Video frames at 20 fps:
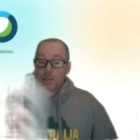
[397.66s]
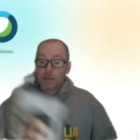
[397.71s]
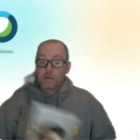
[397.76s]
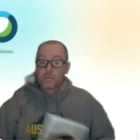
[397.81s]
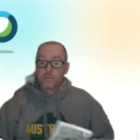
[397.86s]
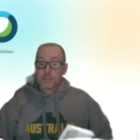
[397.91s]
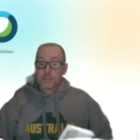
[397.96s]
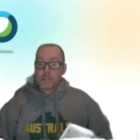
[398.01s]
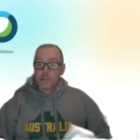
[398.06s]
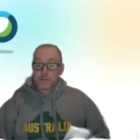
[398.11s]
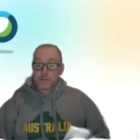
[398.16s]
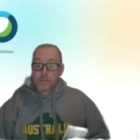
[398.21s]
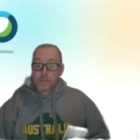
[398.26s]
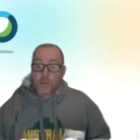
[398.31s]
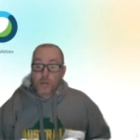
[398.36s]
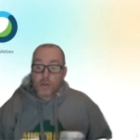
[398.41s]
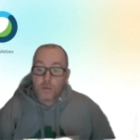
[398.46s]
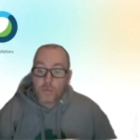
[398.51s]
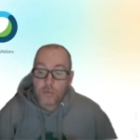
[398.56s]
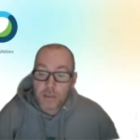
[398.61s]
so we saw
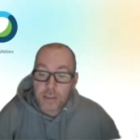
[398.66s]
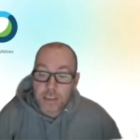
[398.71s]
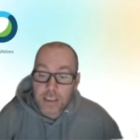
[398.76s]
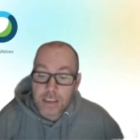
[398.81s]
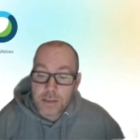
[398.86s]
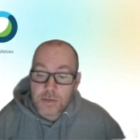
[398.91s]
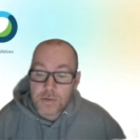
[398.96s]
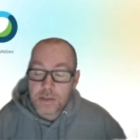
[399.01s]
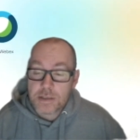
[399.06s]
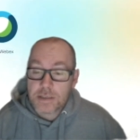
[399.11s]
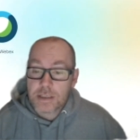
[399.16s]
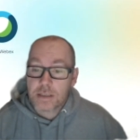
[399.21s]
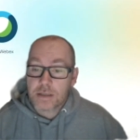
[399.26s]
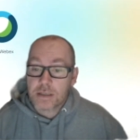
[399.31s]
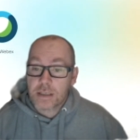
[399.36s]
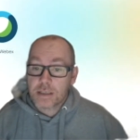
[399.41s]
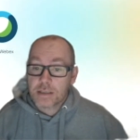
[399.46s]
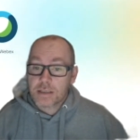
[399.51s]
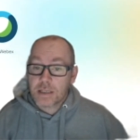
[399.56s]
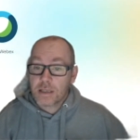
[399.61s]
two really interesting
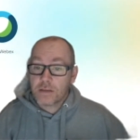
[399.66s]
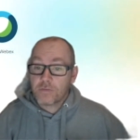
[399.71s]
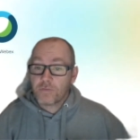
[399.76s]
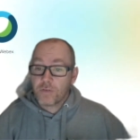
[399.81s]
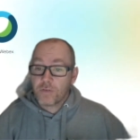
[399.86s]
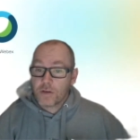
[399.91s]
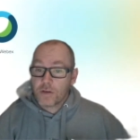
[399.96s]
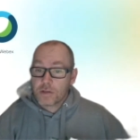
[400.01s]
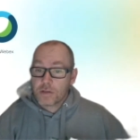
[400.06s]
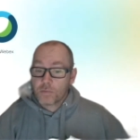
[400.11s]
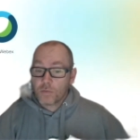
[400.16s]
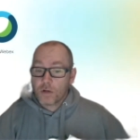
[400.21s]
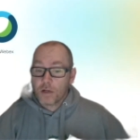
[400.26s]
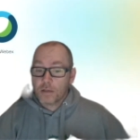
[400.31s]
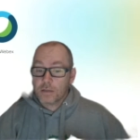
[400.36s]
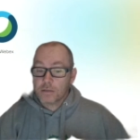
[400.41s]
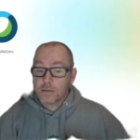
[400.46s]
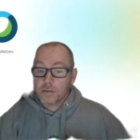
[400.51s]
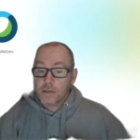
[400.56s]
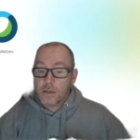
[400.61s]
things there. The first
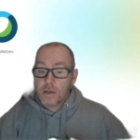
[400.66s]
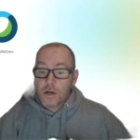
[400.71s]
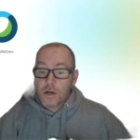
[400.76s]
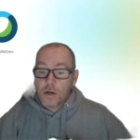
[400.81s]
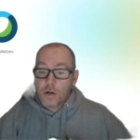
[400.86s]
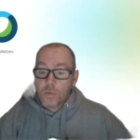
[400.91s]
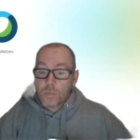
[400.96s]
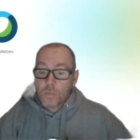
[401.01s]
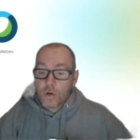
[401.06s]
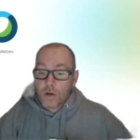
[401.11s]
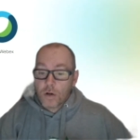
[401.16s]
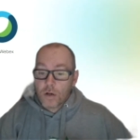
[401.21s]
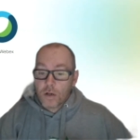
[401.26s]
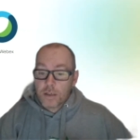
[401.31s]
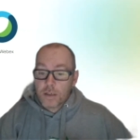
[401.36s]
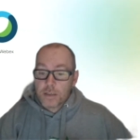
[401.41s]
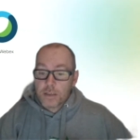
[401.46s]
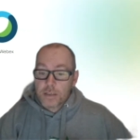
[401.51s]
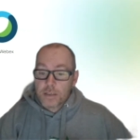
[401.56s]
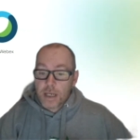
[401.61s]
one
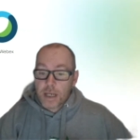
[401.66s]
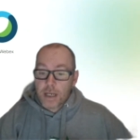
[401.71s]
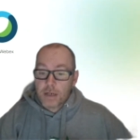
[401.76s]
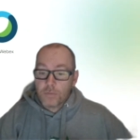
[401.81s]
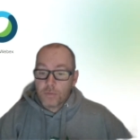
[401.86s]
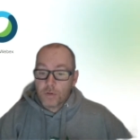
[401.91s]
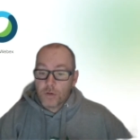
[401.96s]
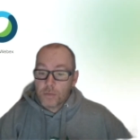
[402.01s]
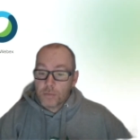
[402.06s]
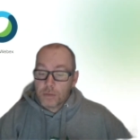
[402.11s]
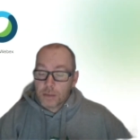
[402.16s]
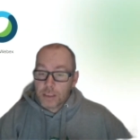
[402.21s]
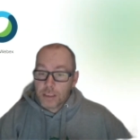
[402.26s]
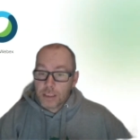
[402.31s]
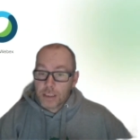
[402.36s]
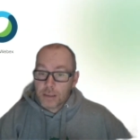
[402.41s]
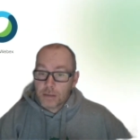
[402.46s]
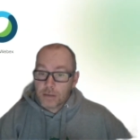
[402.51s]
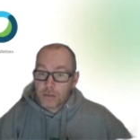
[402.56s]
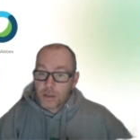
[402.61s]
was a room
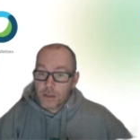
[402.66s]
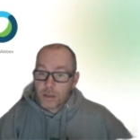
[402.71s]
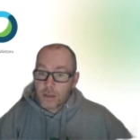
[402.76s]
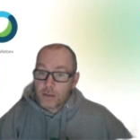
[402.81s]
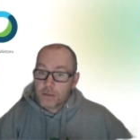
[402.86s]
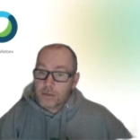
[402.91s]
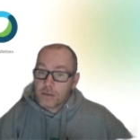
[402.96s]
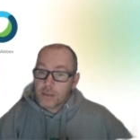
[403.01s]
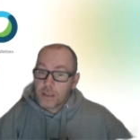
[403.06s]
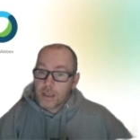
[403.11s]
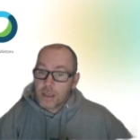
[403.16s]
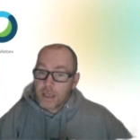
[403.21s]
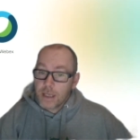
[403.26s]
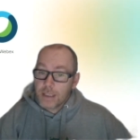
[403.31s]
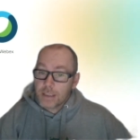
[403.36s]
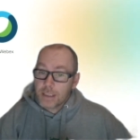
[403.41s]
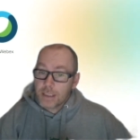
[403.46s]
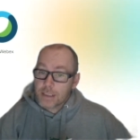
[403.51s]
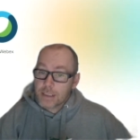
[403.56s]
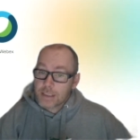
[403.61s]
cleaning alert,
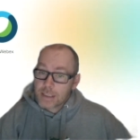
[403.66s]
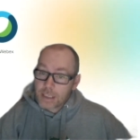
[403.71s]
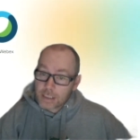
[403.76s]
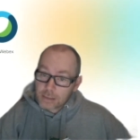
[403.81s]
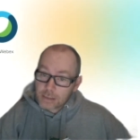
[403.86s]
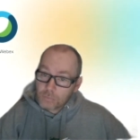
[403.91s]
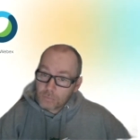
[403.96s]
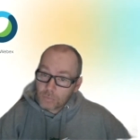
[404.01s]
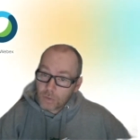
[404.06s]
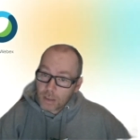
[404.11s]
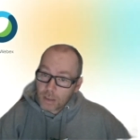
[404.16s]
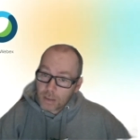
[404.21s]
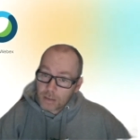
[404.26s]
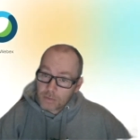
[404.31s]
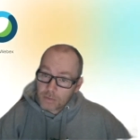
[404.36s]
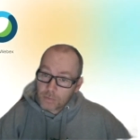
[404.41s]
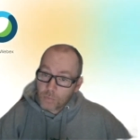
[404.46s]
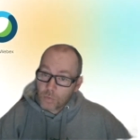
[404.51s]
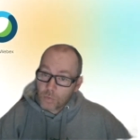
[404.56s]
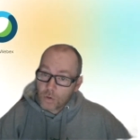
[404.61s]
and then the second
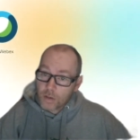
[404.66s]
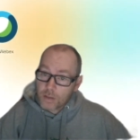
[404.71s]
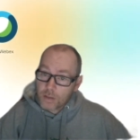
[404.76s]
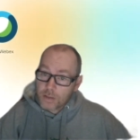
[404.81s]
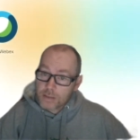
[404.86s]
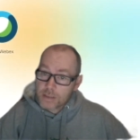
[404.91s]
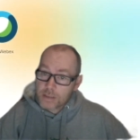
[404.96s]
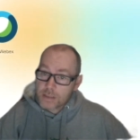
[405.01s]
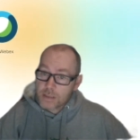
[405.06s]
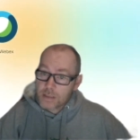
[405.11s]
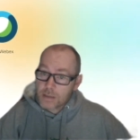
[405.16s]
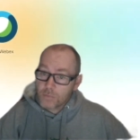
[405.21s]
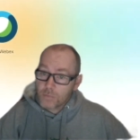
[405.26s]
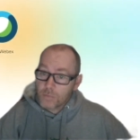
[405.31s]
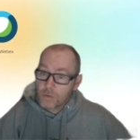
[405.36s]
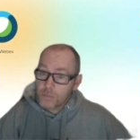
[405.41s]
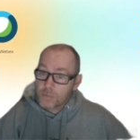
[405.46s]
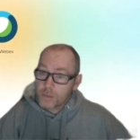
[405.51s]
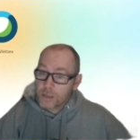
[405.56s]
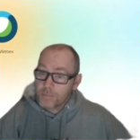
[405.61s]
one was the
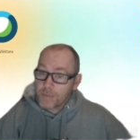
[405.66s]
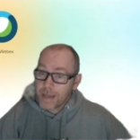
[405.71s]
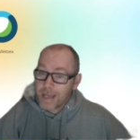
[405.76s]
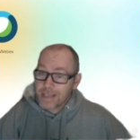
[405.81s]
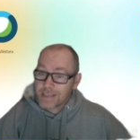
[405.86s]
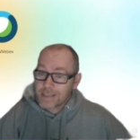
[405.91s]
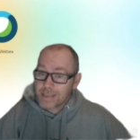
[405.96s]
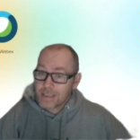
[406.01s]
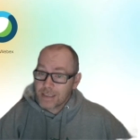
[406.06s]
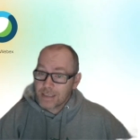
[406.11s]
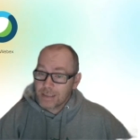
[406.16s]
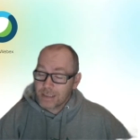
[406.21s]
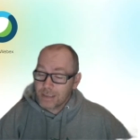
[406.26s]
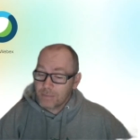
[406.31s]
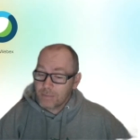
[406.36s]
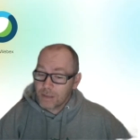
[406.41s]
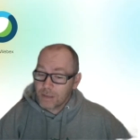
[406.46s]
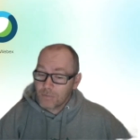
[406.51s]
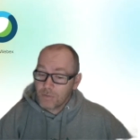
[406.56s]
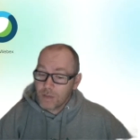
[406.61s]
room capacity
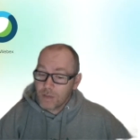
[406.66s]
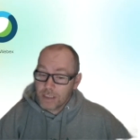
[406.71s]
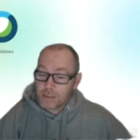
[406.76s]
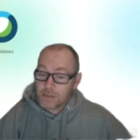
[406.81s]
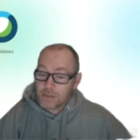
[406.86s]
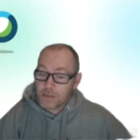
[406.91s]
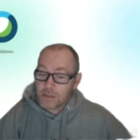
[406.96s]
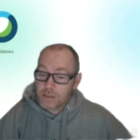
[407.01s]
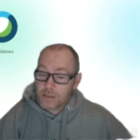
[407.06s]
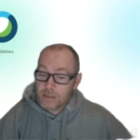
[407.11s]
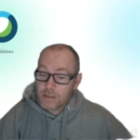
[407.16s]
limit reached.